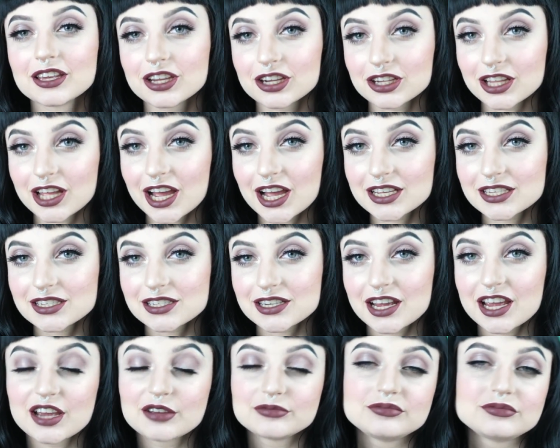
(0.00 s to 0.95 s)
Your last
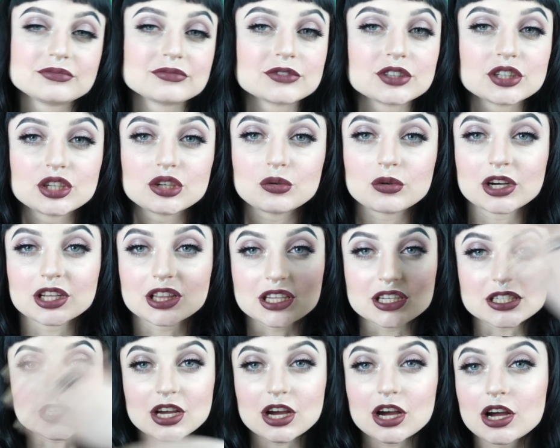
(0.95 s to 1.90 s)
step, you want
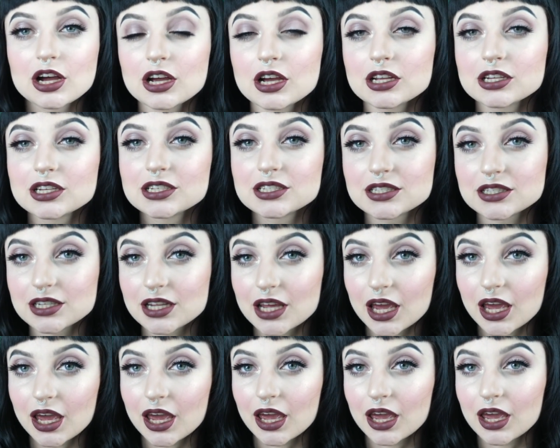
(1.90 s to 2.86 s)
this all to
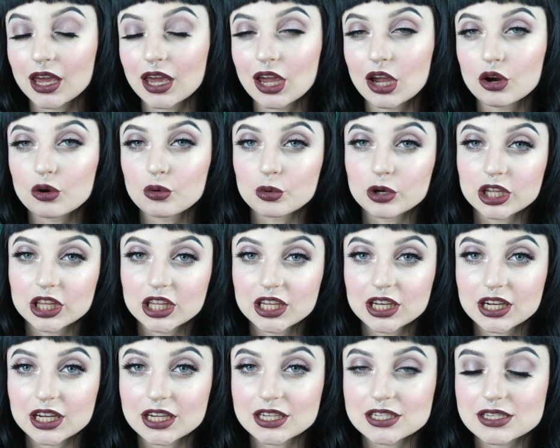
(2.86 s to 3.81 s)
stay
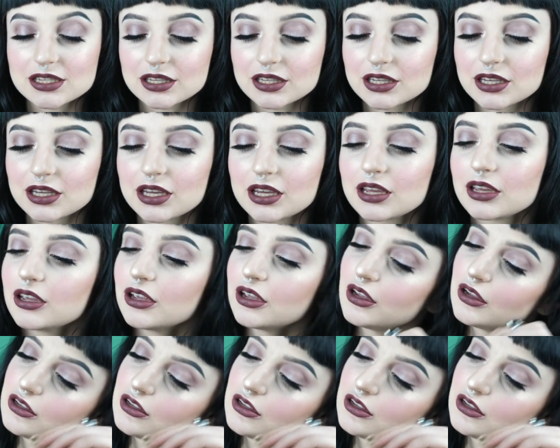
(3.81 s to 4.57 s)
really nicely.